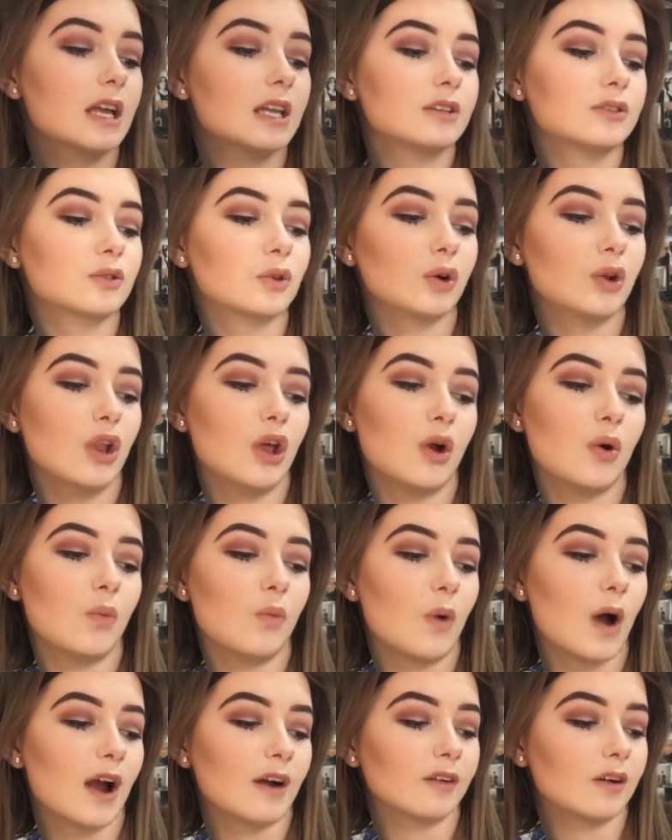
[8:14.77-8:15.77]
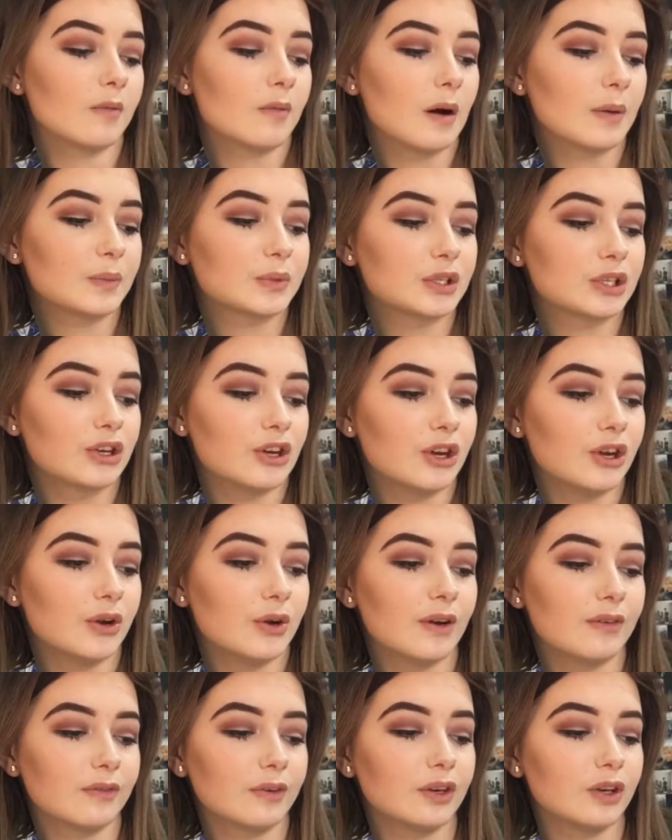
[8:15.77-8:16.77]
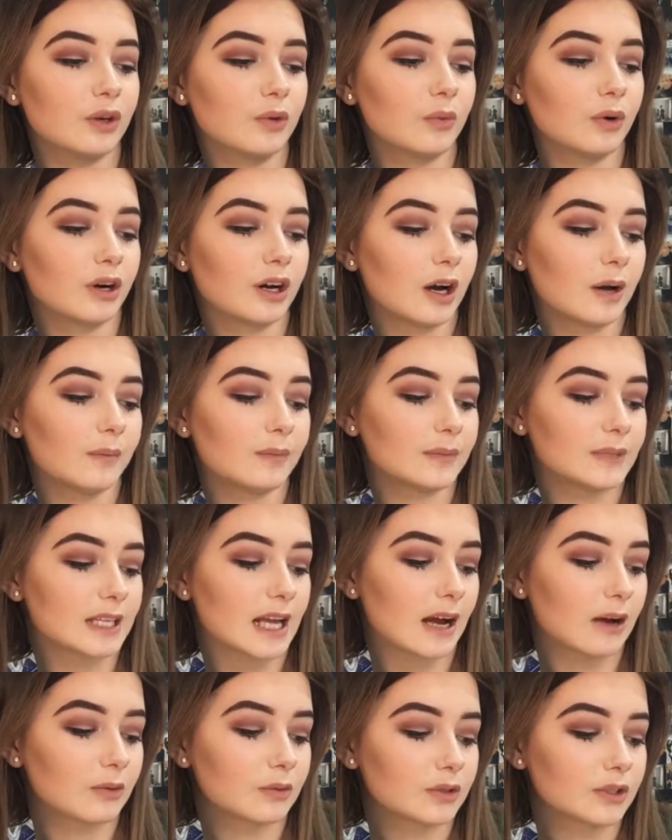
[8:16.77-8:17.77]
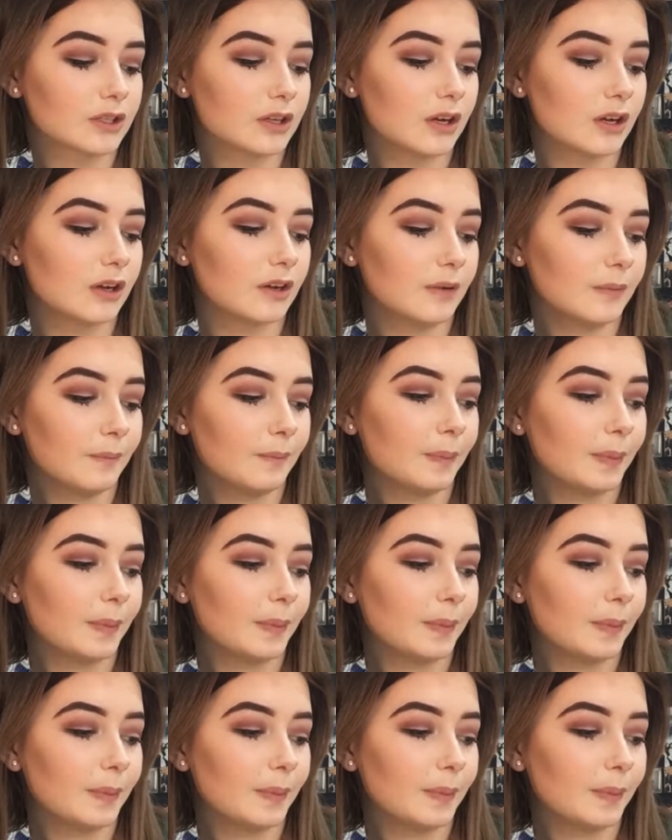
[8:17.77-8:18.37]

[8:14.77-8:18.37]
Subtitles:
sort of know where I'm up to if a new one comes out. So